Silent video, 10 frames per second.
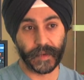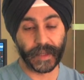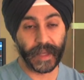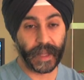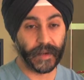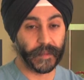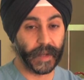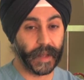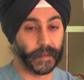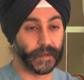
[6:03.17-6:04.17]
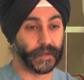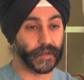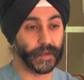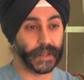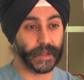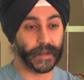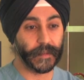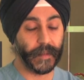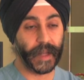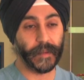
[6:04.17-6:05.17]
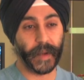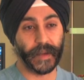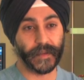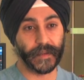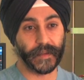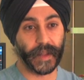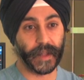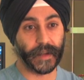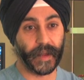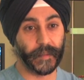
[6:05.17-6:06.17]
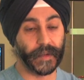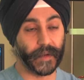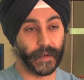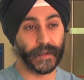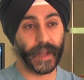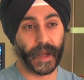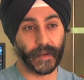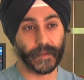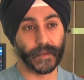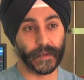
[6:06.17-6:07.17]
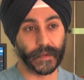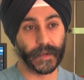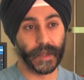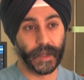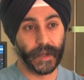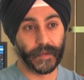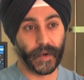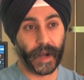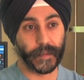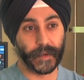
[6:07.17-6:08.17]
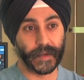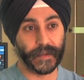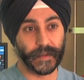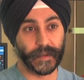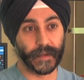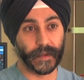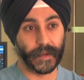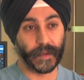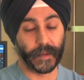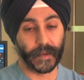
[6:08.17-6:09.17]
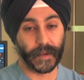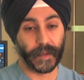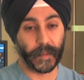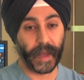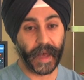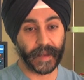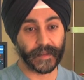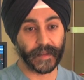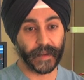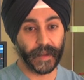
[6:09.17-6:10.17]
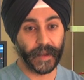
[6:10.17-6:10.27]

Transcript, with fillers: And again, have been able to treat many patients that have been turned down for operations in the past,